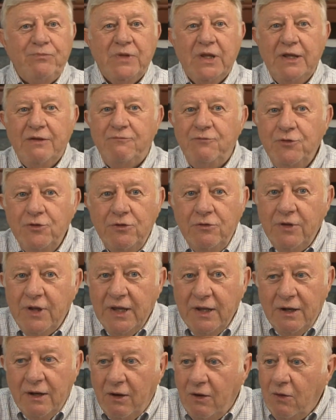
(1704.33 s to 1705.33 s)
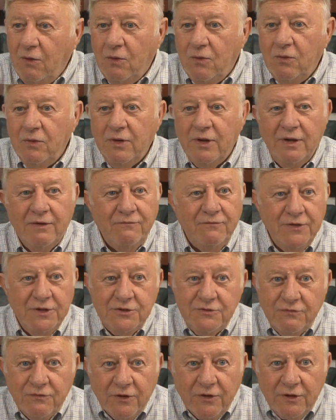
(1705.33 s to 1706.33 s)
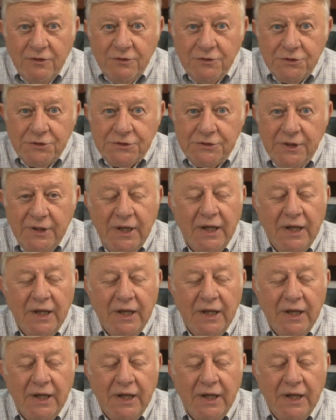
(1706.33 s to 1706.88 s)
if you'll get a hold of this verse,